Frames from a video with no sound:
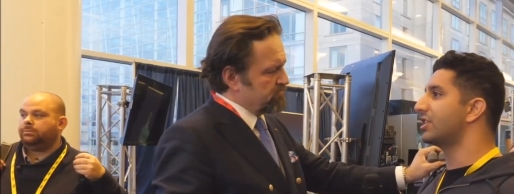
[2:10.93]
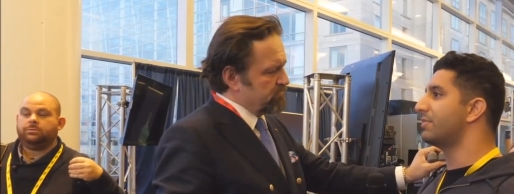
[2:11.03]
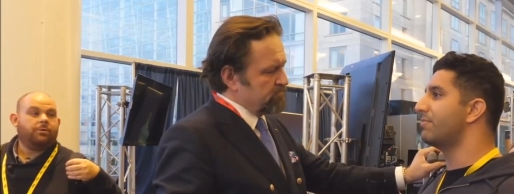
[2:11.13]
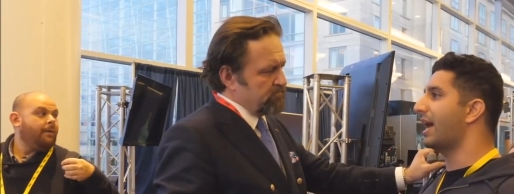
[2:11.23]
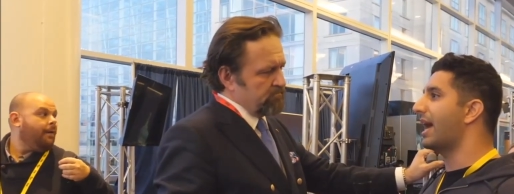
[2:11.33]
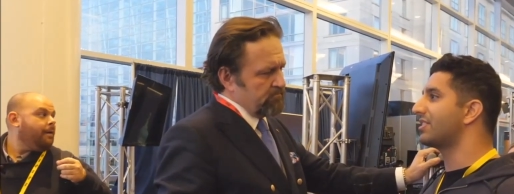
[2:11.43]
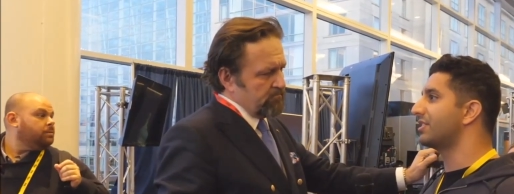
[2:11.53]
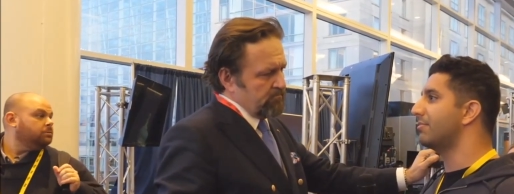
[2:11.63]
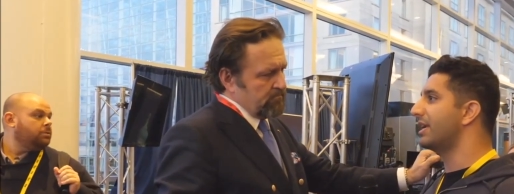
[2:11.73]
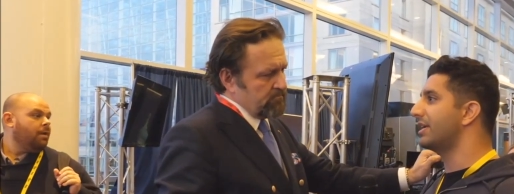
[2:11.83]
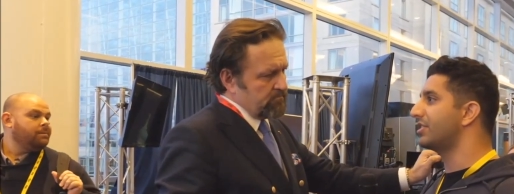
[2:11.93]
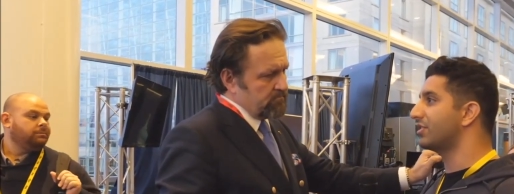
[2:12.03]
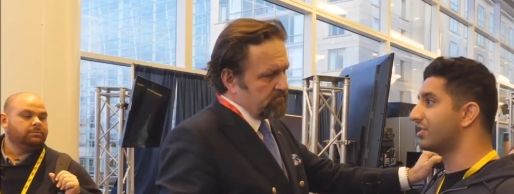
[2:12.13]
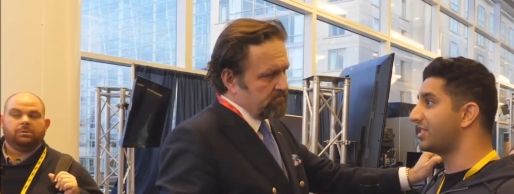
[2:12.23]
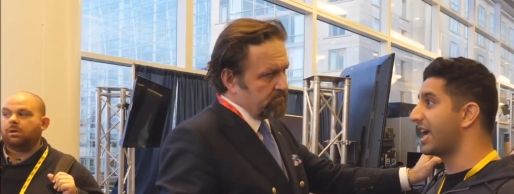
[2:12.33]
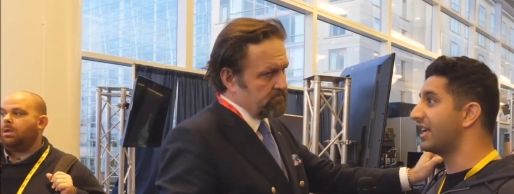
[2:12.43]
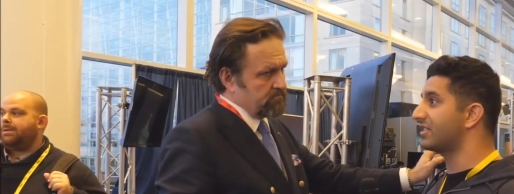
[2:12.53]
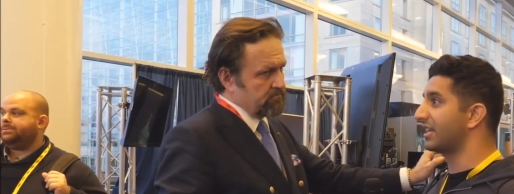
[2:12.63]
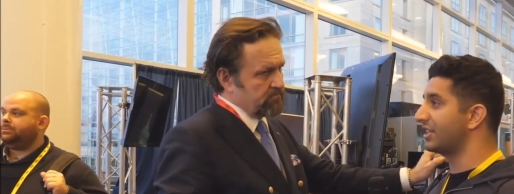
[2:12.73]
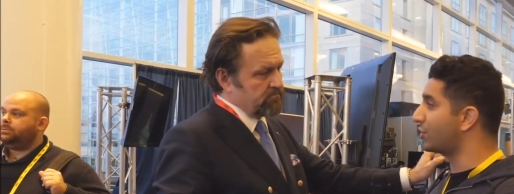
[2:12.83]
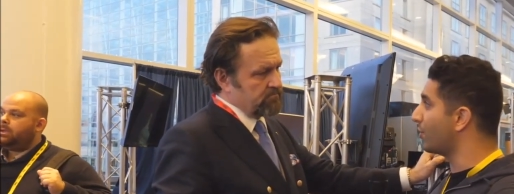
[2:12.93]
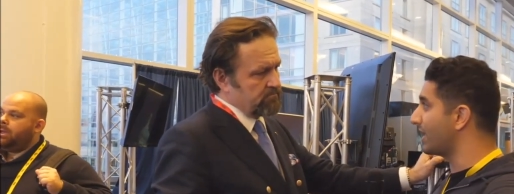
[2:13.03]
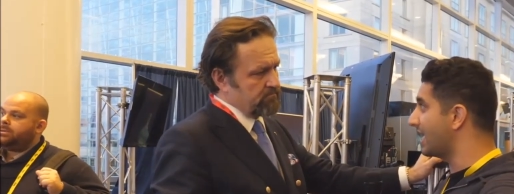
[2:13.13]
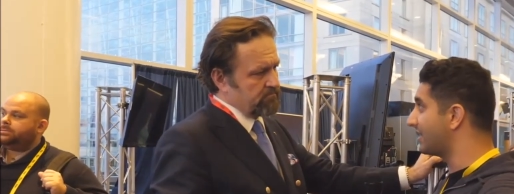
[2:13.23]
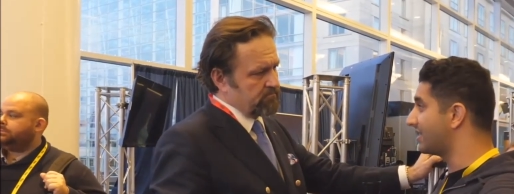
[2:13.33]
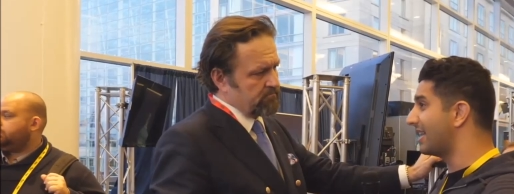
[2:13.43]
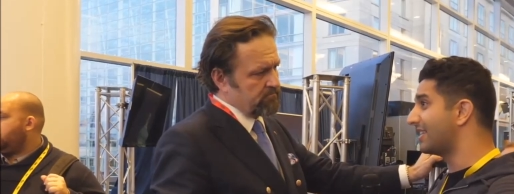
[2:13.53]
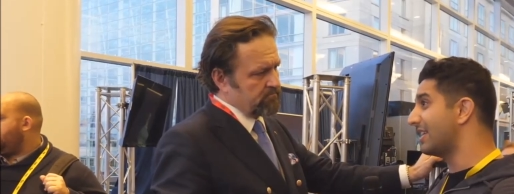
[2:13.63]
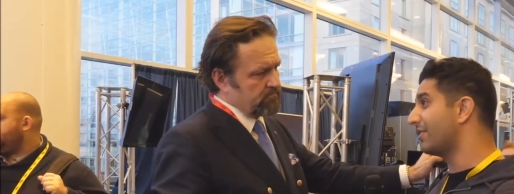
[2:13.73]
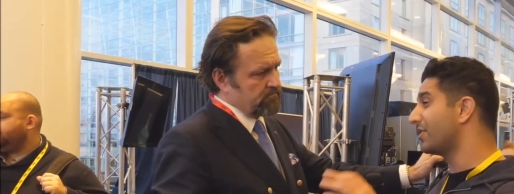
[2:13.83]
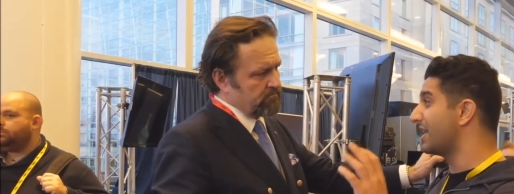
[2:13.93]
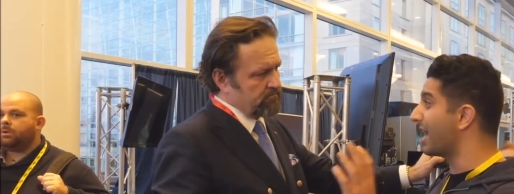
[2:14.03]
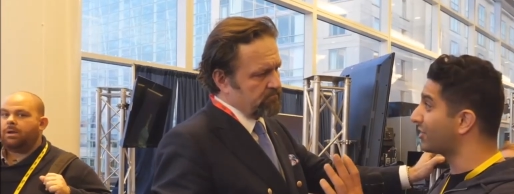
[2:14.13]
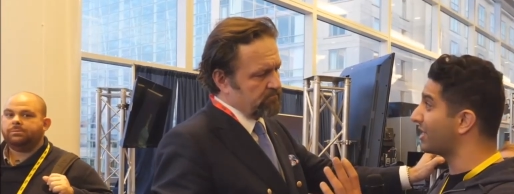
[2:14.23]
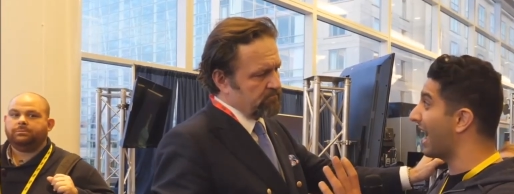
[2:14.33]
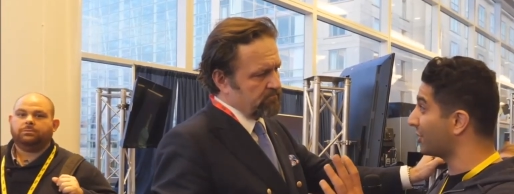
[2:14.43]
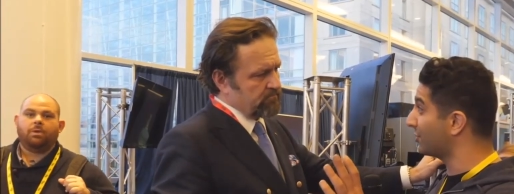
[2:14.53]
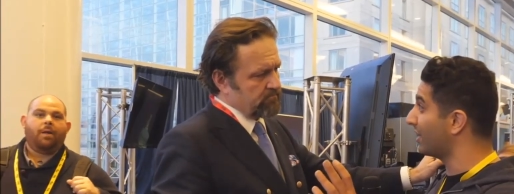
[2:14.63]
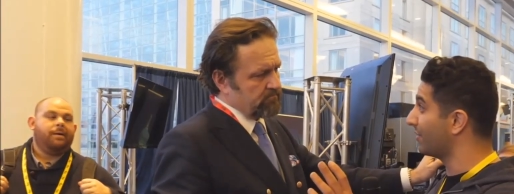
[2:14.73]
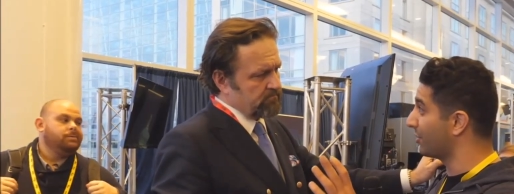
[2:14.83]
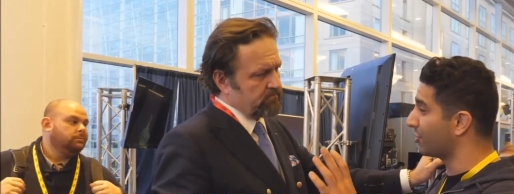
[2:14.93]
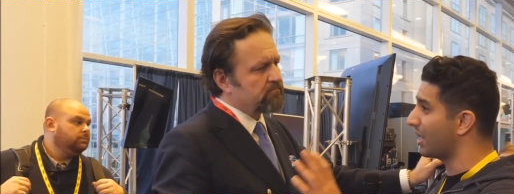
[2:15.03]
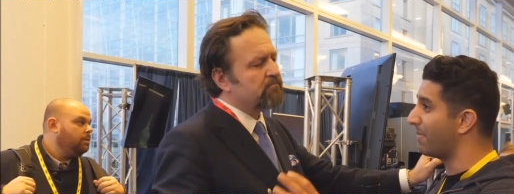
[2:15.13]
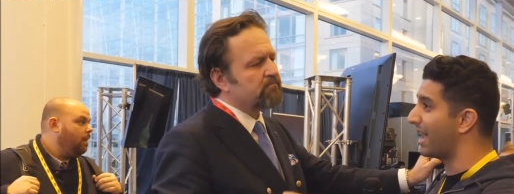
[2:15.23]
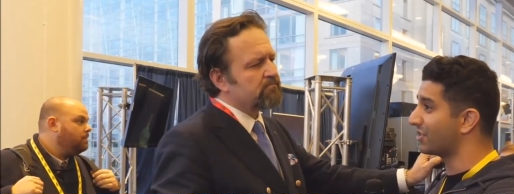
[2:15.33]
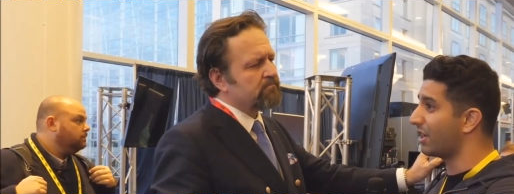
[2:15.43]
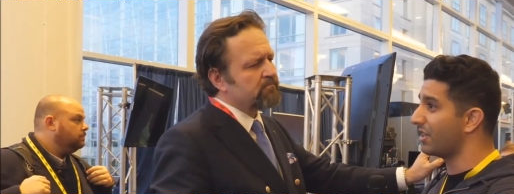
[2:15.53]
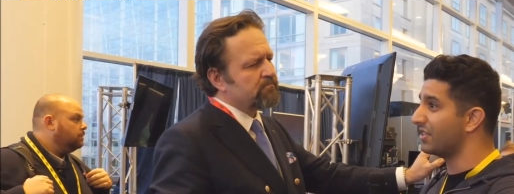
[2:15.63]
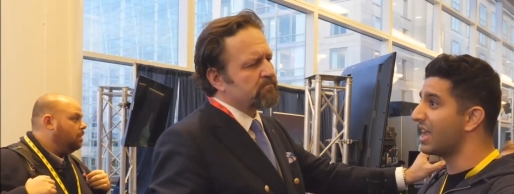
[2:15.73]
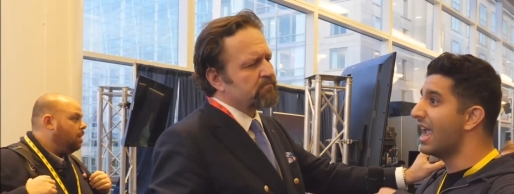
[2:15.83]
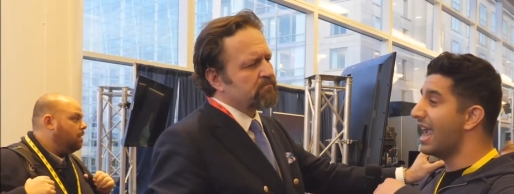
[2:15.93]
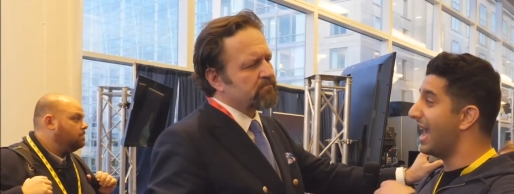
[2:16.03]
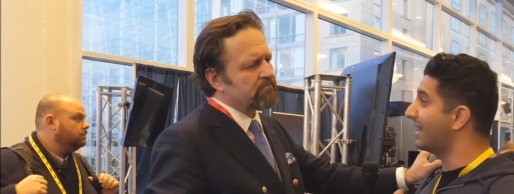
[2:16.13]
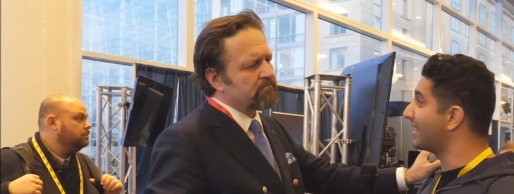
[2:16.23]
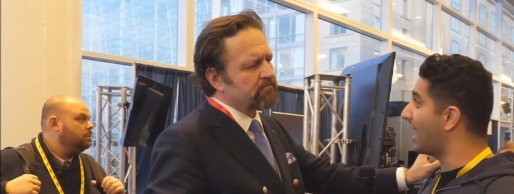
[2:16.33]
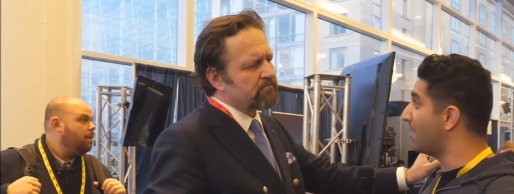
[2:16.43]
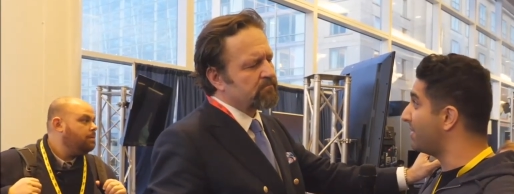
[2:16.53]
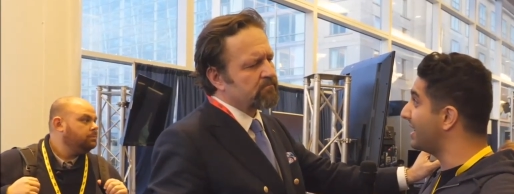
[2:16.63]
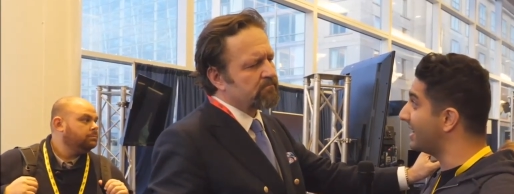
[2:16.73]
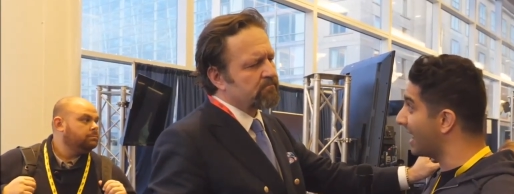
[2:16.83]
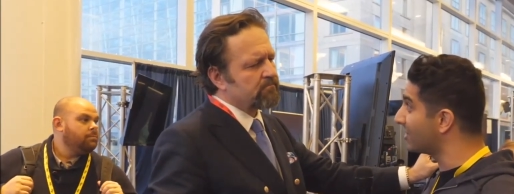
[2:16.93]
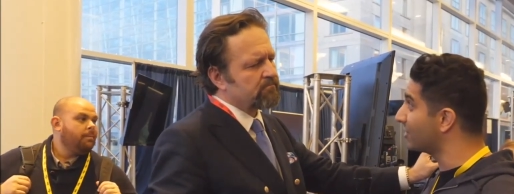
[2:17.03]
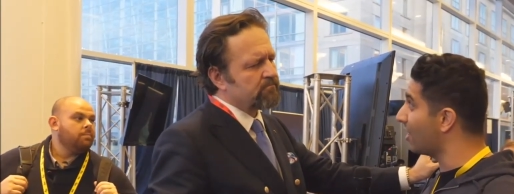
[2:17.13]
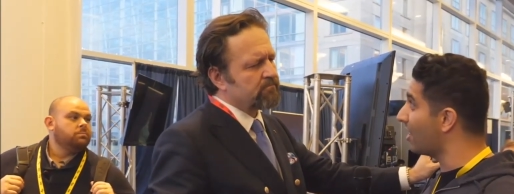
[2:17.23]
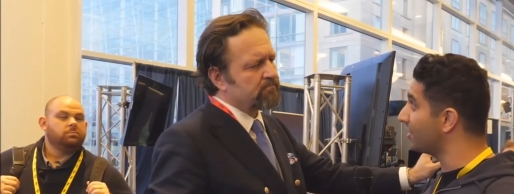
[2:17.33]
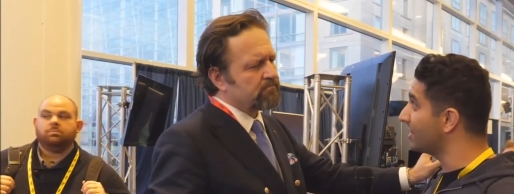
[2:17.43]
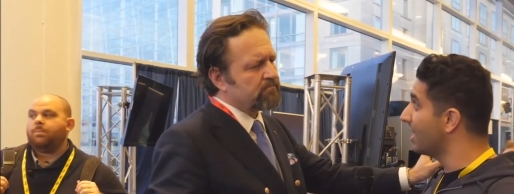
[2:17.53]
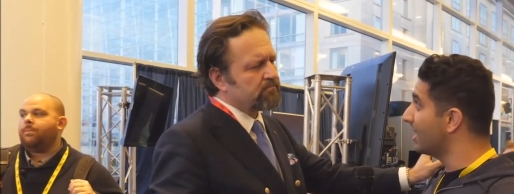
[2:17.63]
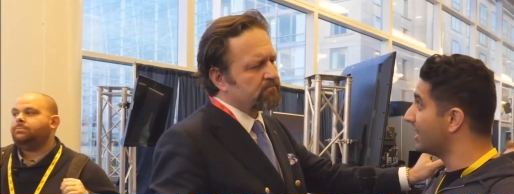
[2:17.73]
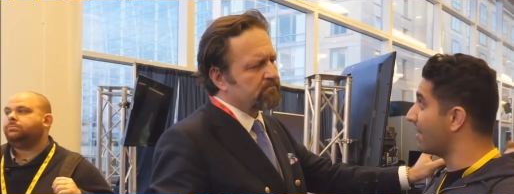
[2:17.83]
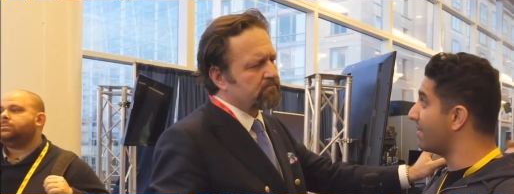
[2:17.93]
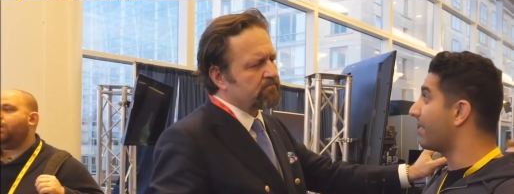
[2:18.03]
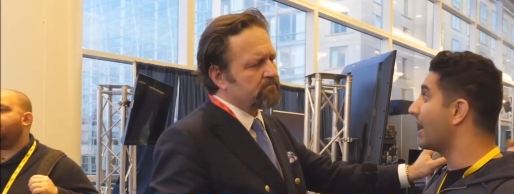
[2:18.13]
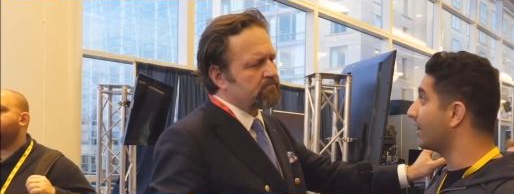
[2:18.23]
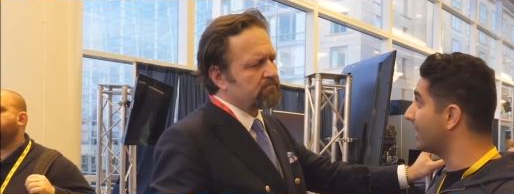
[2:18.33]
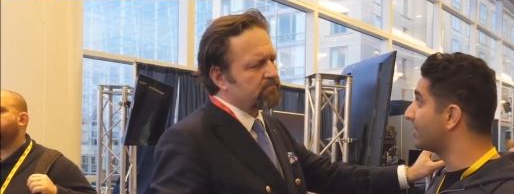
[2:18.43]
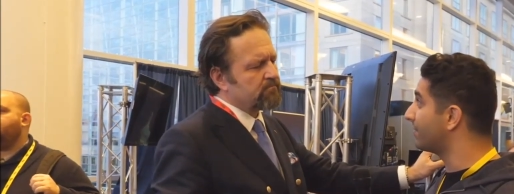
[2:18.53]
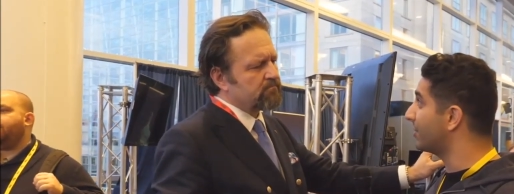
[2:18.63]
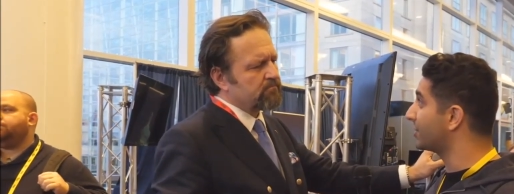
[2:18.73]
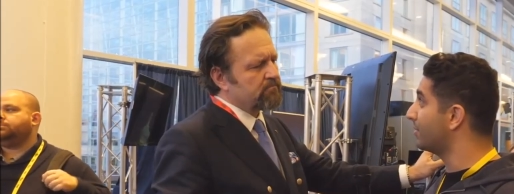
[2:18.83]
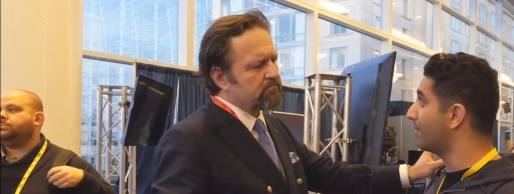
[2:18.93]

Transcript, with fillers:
Speaker 1: that's been passed in many states, like these 28 states, and even on the national level, they're trying to pass a lot of these anti-BDS laws that violate the First